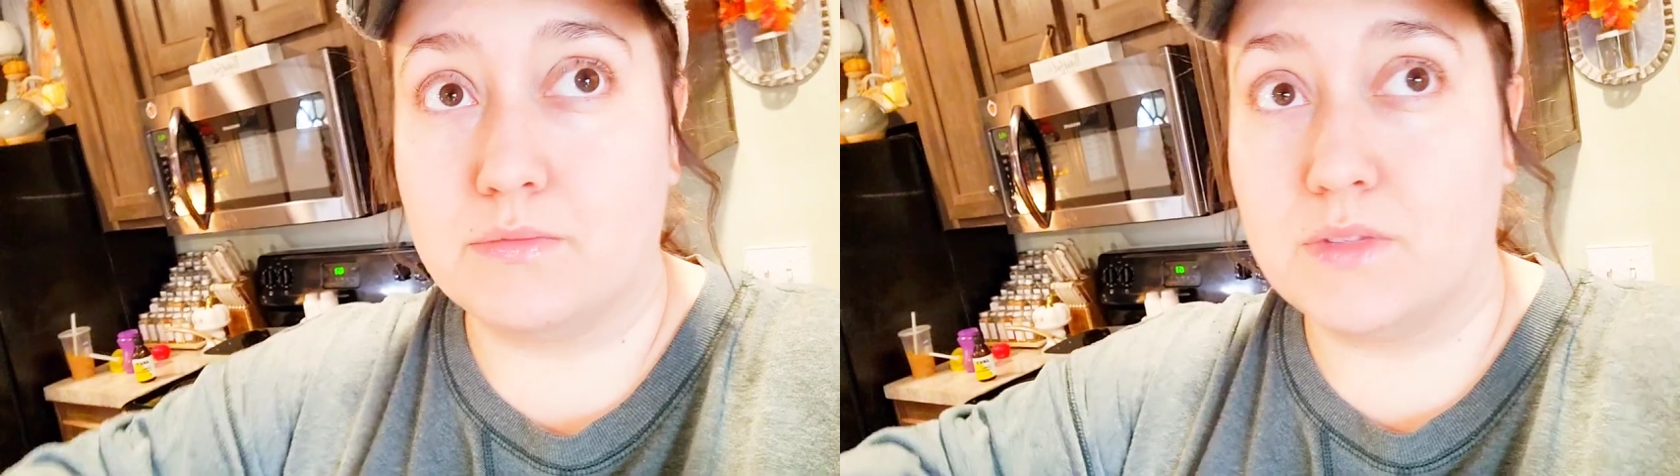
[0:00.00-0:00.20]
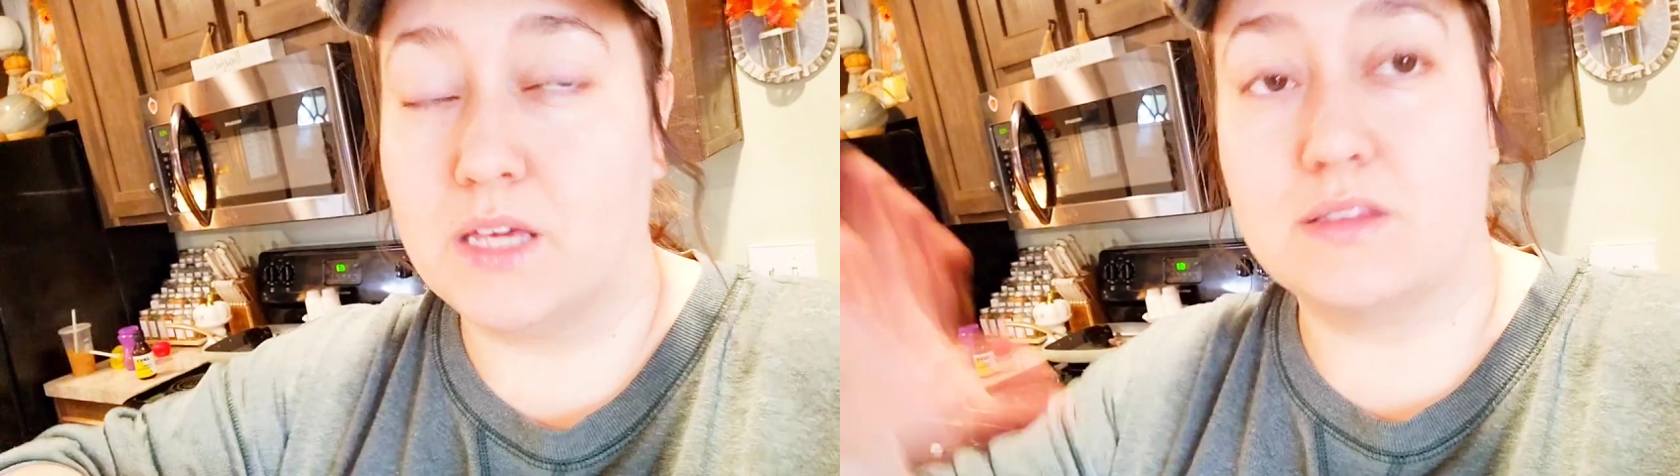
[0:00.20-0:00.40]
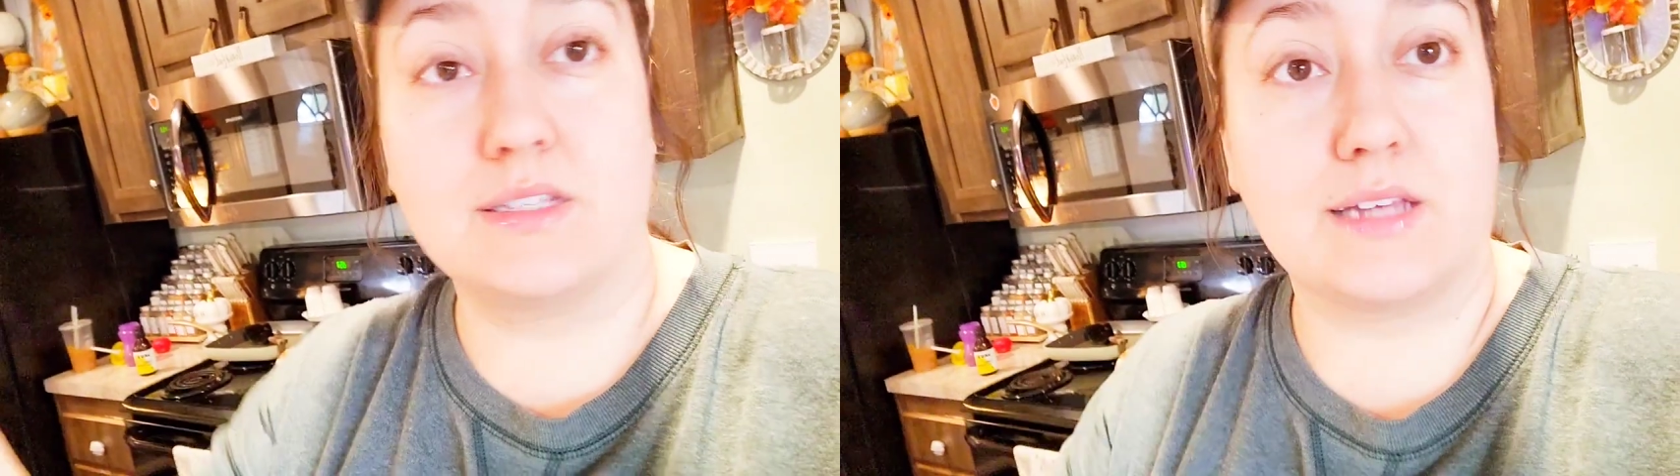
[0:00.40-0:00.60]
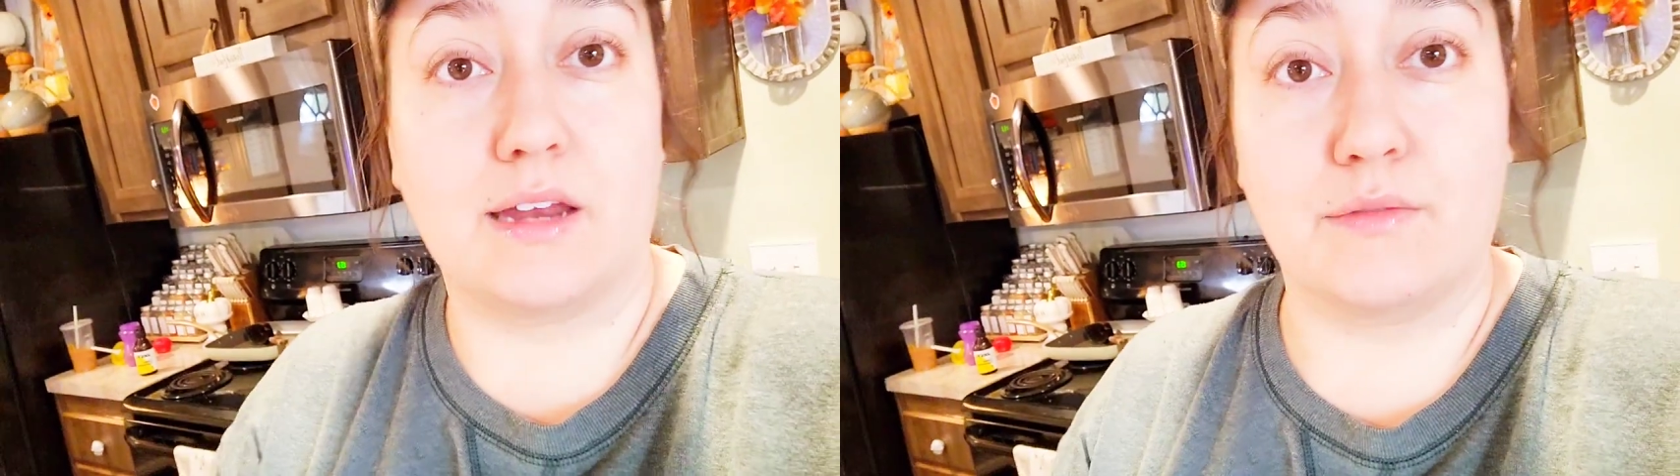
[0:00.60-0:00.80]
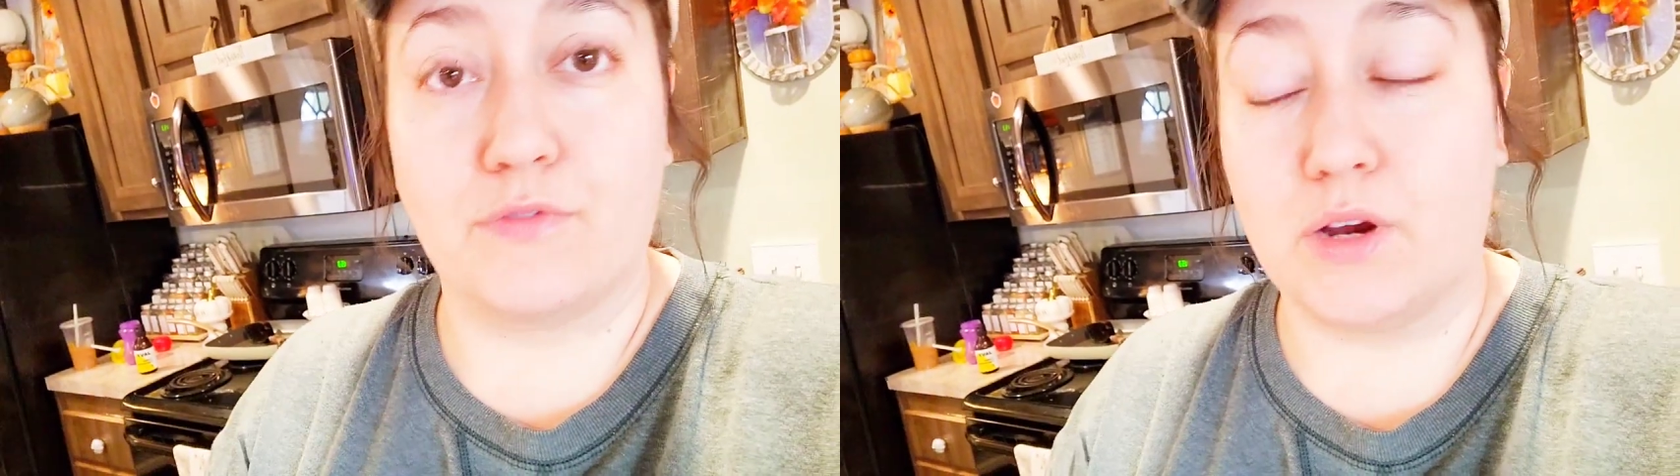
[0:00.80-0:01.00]
get this
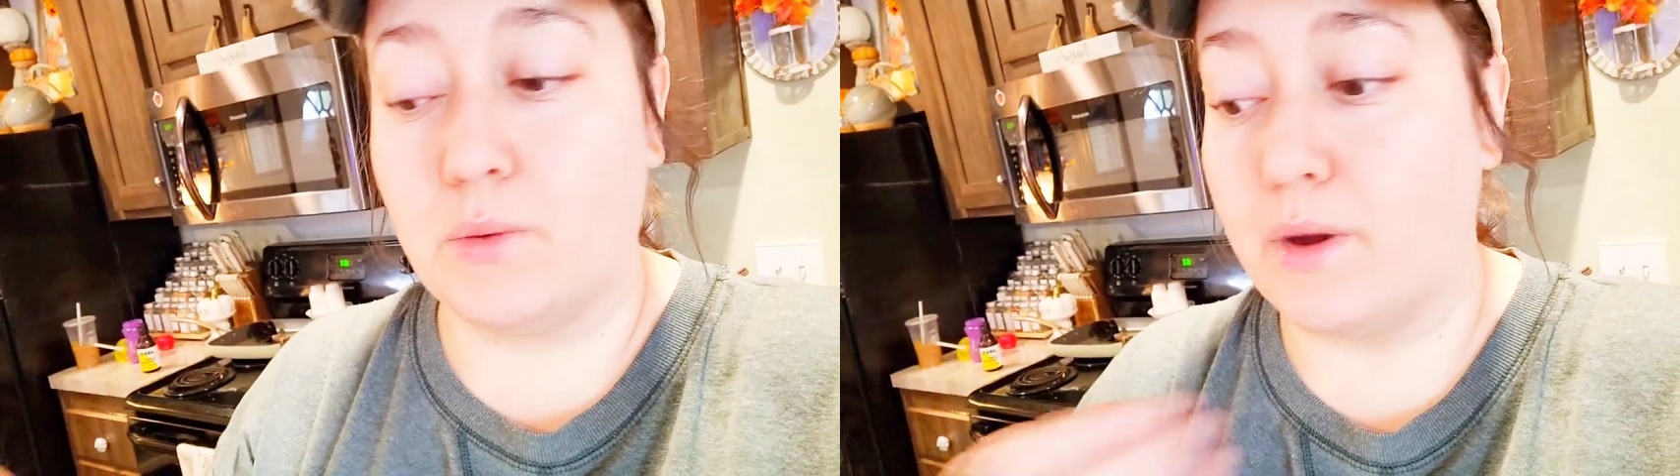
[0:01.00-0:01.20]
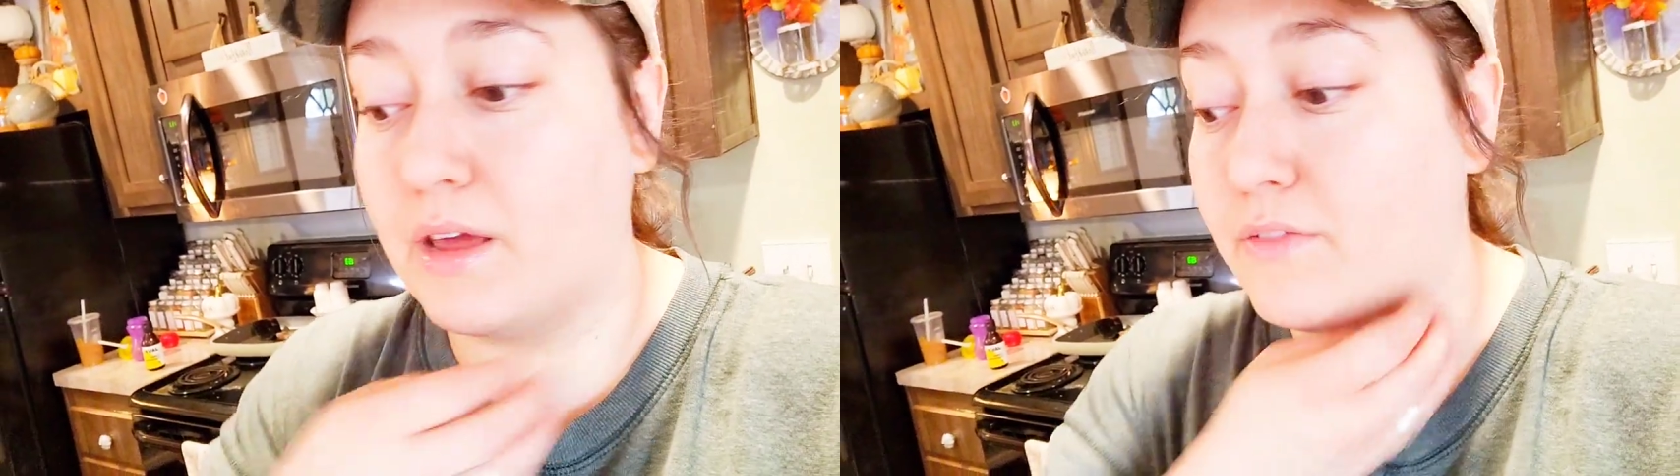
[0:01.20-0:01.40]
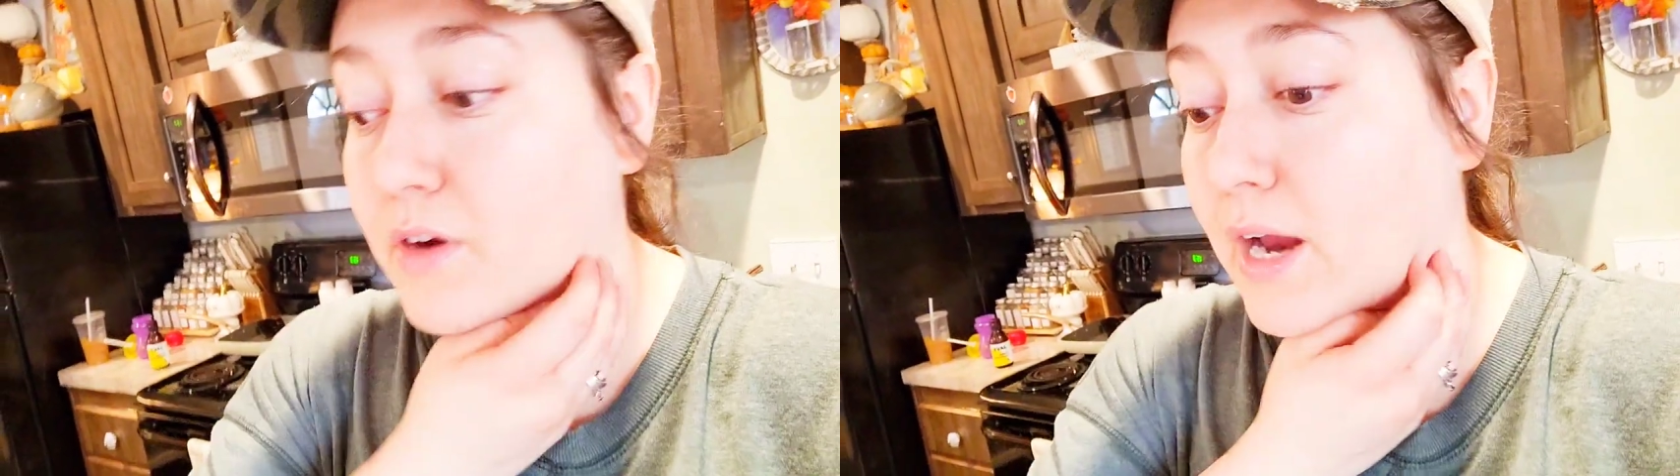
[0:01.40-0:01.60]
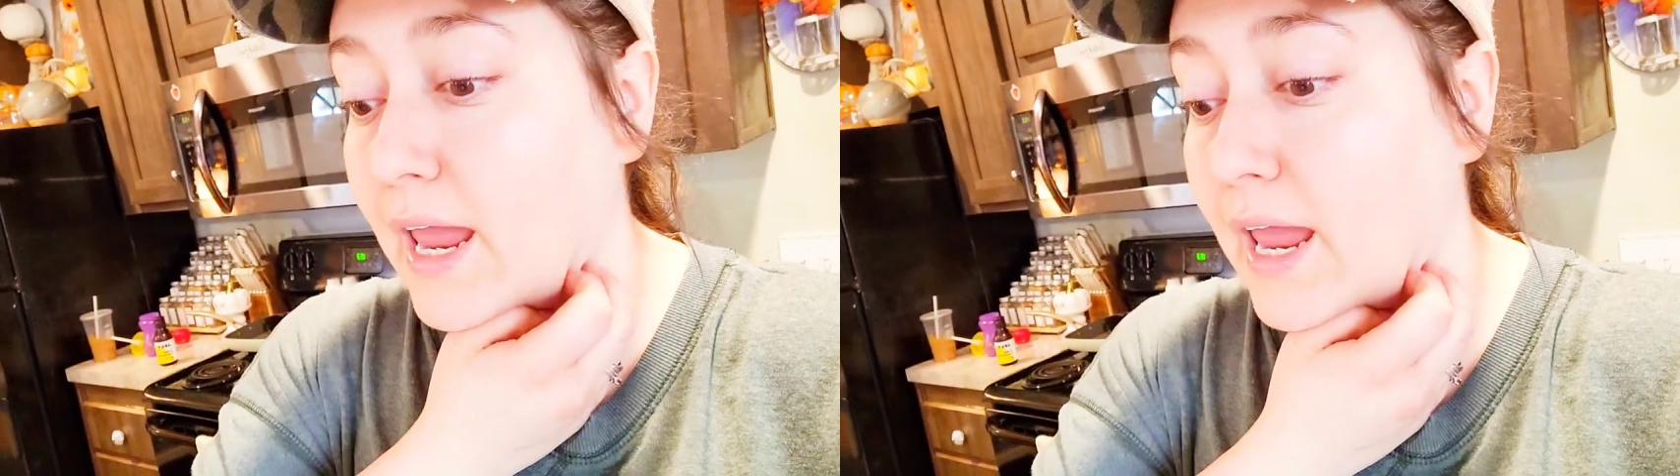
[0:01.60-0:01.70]
item free, whatever.